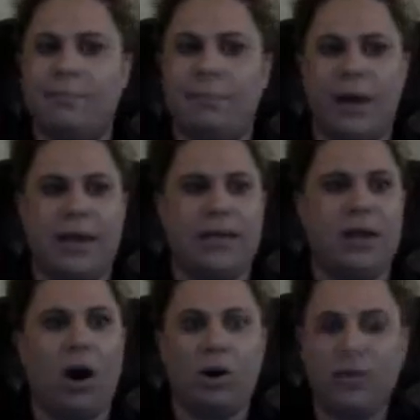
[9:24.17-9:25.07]
But
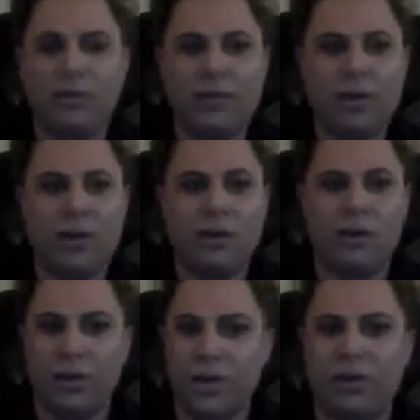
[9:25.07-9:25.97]
all of the
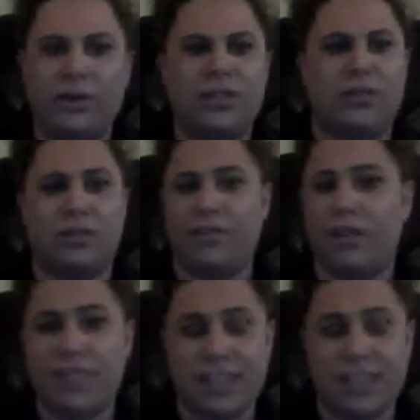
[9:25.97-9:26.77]
learning units look very